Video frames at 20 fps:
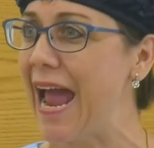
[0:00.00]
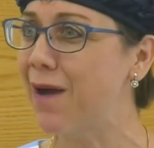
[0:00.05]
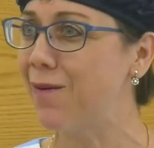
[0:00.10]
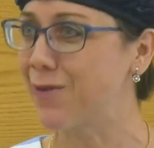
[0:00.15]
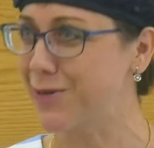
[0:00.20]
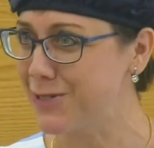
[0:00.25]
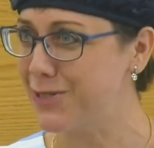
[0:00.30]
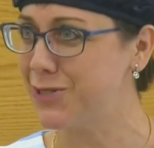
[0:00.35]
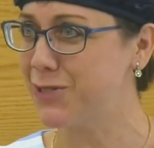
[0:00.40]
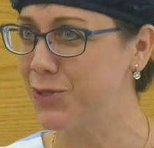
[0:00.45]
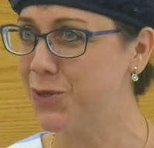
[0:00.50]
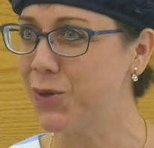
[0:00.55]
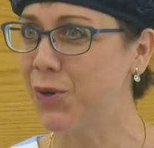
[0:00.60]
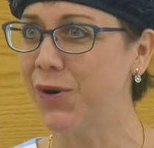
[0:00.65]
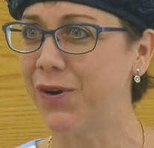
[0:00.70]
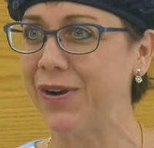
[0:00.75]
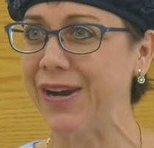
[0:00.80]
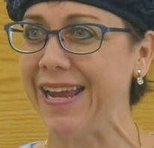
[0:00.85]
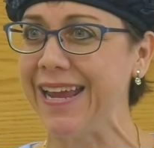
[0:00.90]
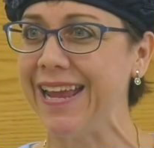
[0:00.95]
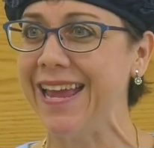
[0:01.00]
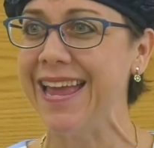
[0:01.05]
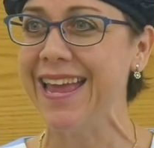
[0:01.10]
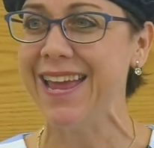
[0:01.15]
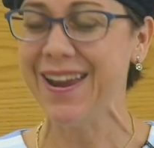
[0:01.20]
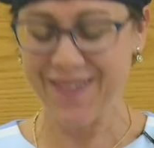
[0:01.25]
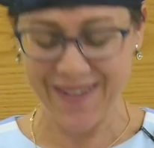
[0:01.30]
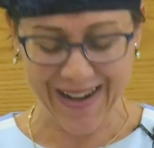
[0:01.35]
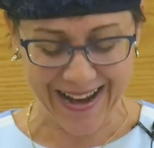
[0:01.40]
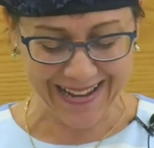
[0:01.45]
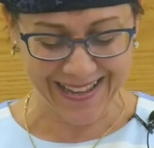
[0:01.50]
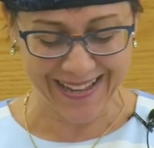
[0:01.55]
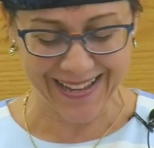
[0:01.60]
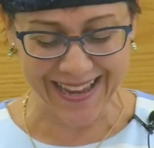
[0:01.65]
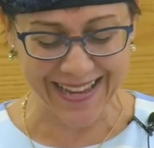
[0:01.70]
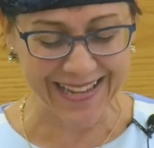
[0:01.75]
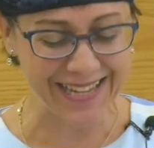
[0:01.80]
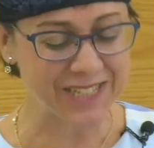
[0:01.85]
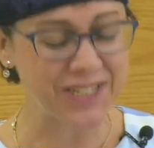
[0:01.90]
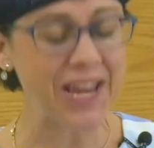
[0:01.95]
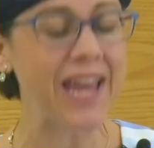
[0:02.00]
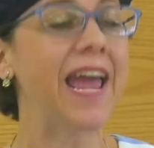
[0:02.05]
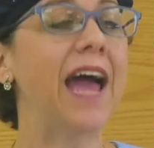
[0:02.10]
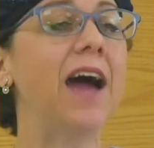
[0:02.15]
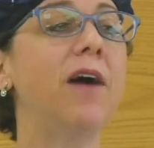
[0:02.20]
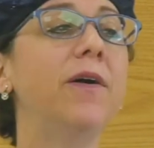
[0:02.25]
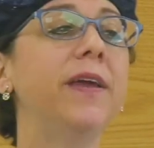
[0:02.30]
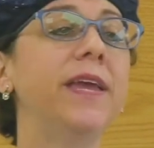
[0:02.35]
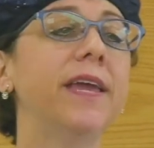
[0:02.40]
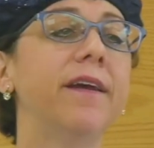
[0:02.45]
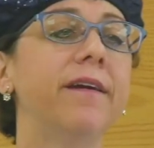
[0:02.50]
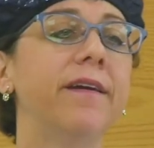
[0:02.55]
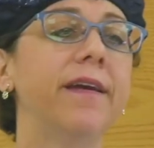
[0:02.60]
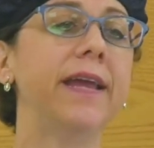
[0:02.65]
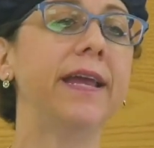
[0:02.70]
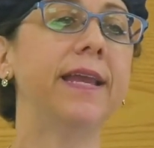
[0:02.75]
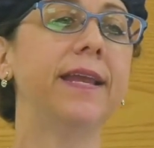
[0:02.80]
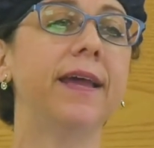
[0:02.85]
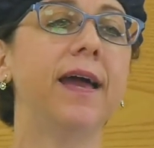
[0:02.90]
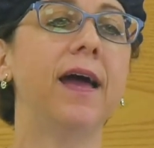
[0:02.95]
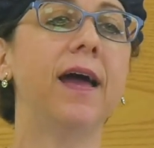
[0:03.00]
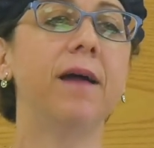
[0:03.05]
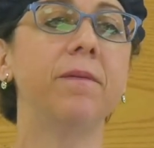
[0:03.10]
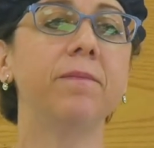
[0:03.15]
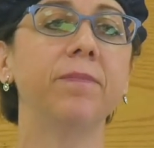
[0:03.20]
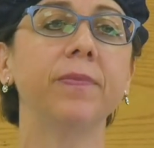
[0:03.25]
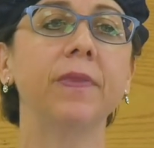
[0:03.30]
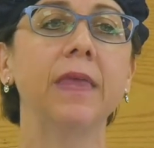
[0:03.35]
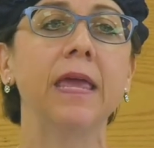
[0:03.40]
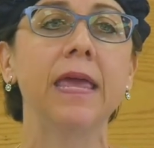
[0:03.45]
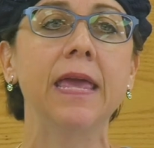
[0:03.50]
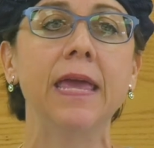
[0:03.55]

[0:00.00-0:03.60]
our story, right? Yeshayahu here in, um,